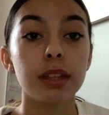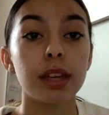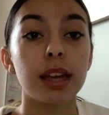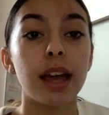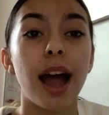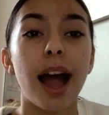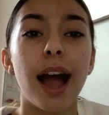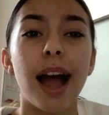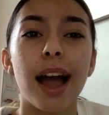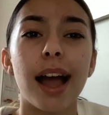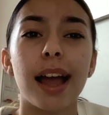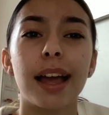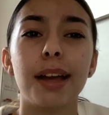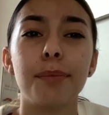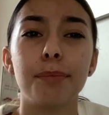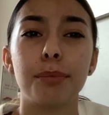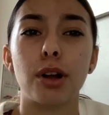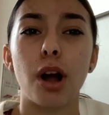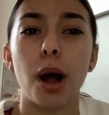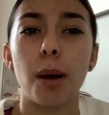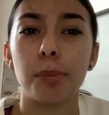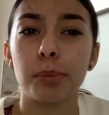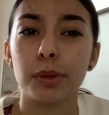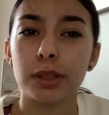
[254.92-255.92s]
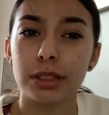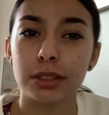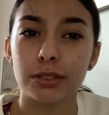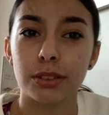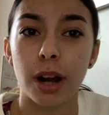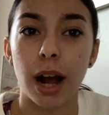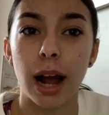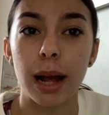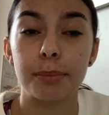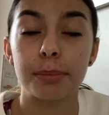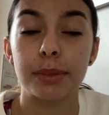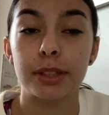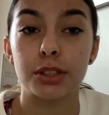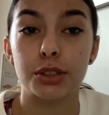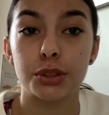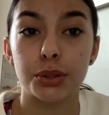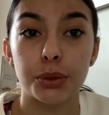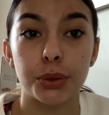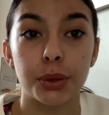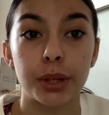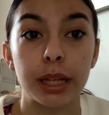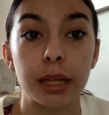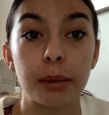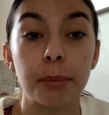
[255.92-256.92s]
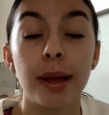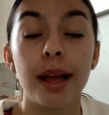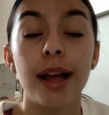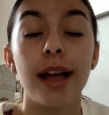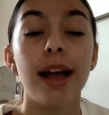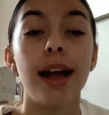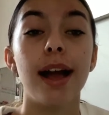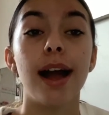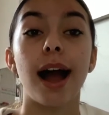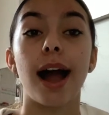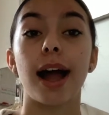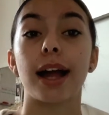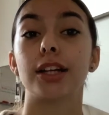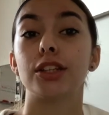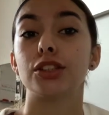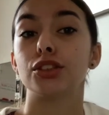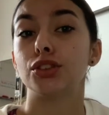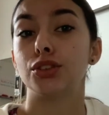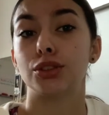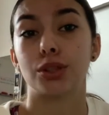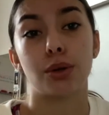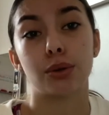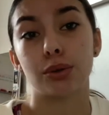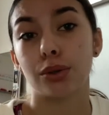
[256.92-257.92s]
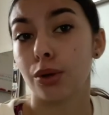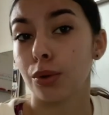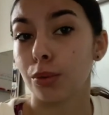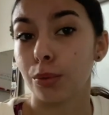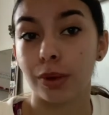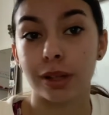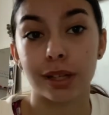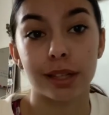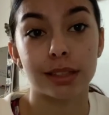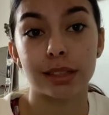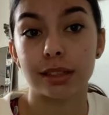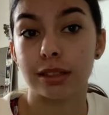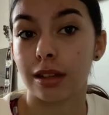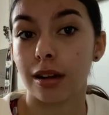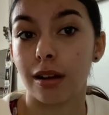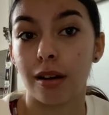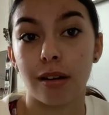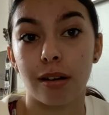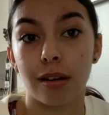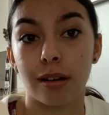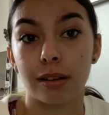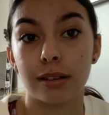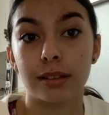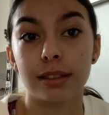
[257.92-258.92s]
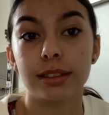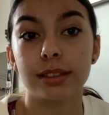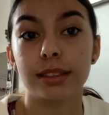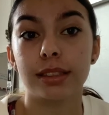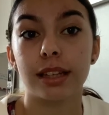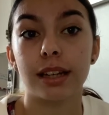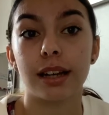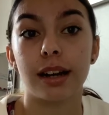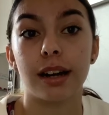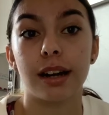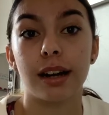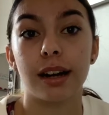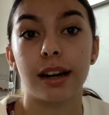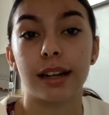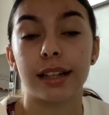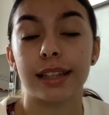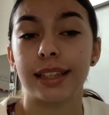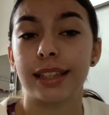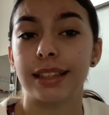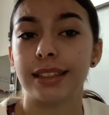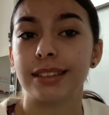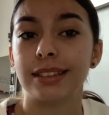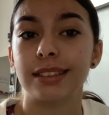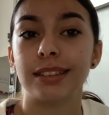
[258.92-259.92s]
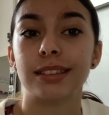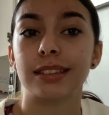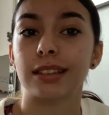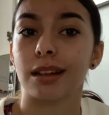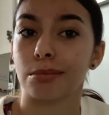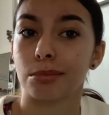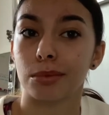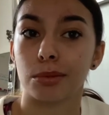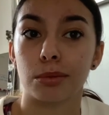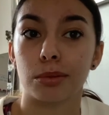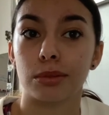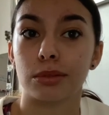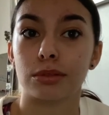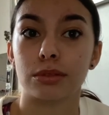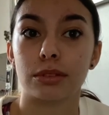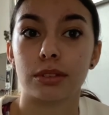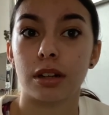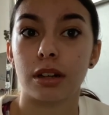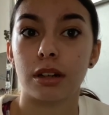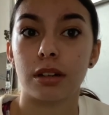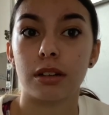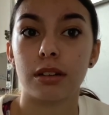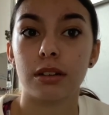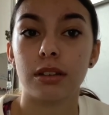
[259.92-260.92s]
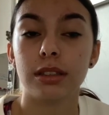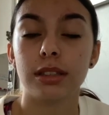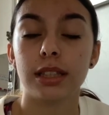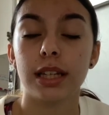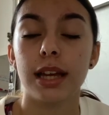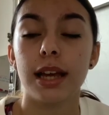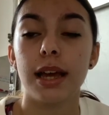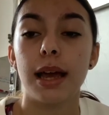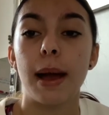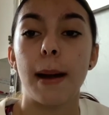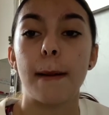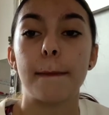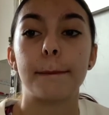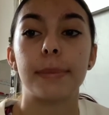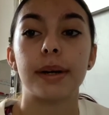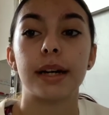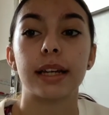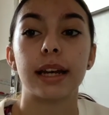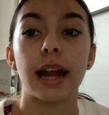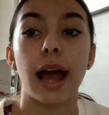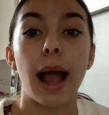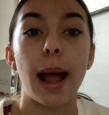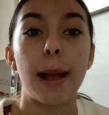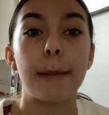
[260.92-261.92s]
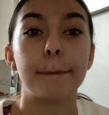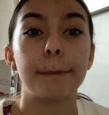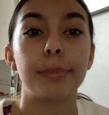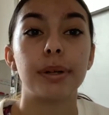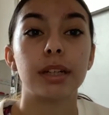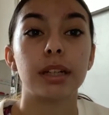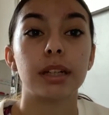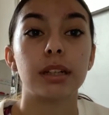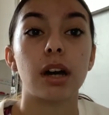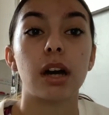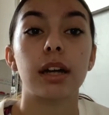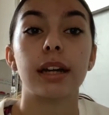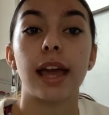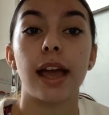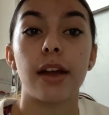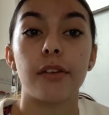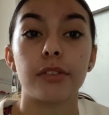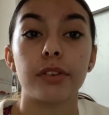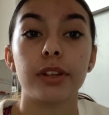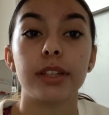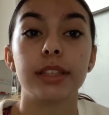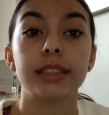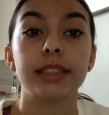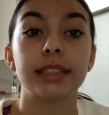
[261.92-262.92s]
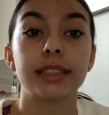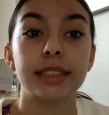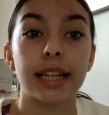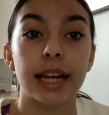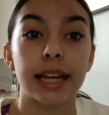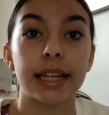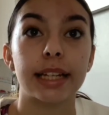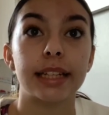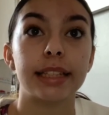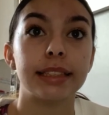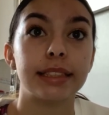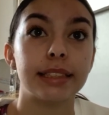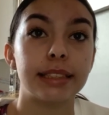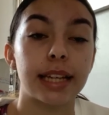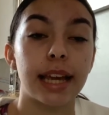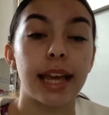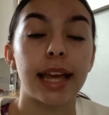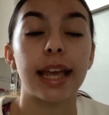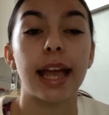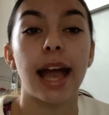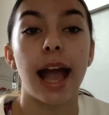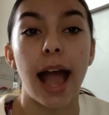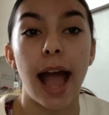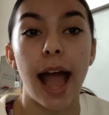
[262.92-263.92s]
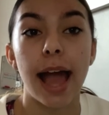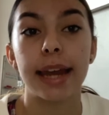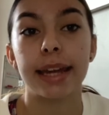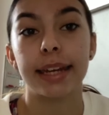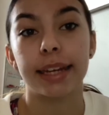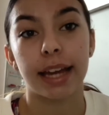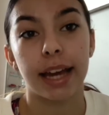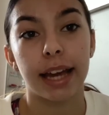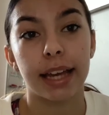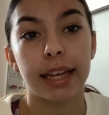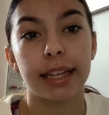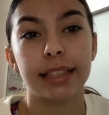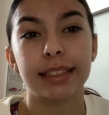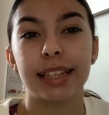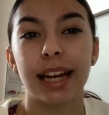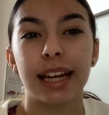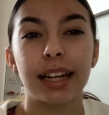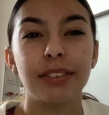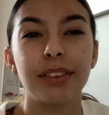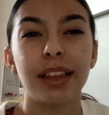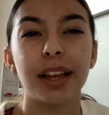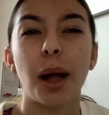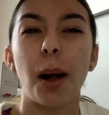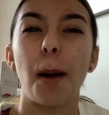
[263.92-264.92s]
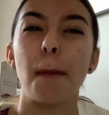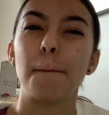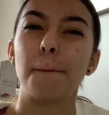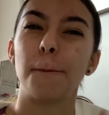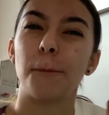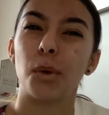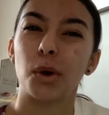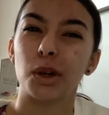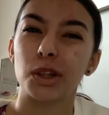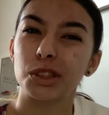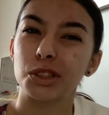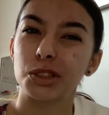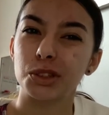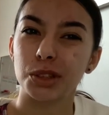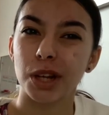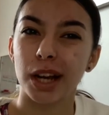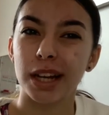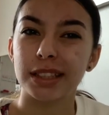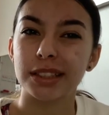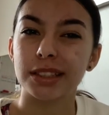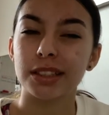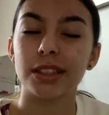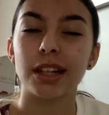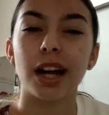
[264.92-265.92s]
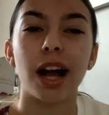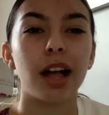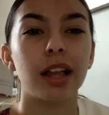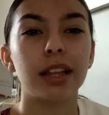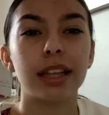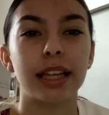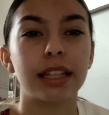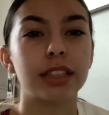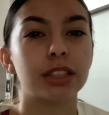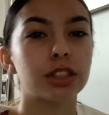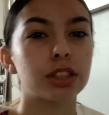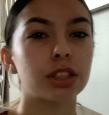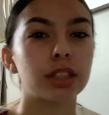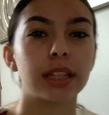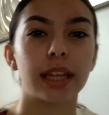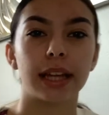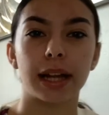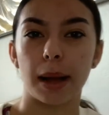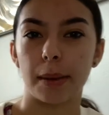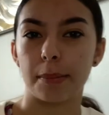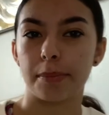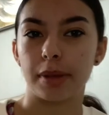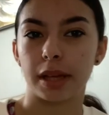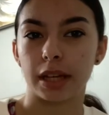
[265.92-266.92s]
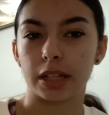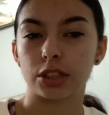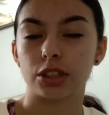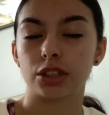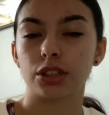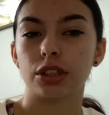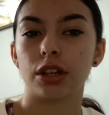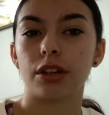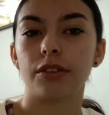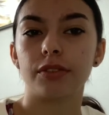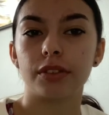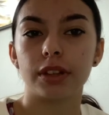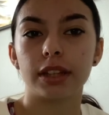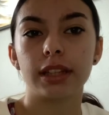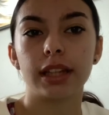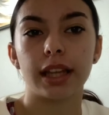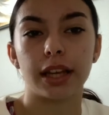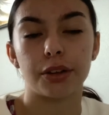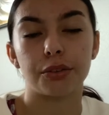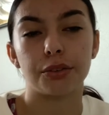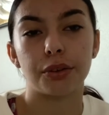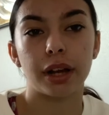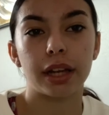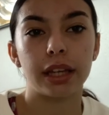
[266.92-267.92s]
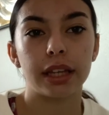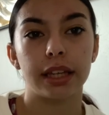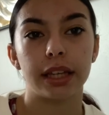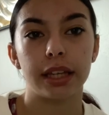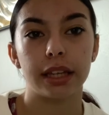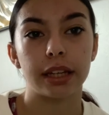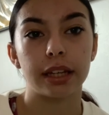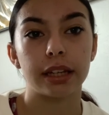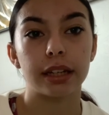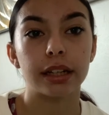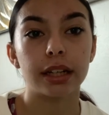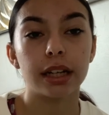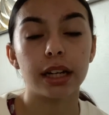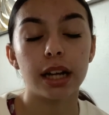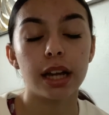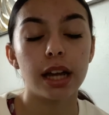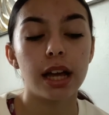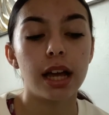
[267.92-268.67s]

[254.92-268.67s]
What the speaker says: I got prescribed this cream. I don't know what it's called. He didn't tell me what it was called, but I put it on every second day at night. It's kind of like a moisturizer. I'll insert like a picture of it like right here.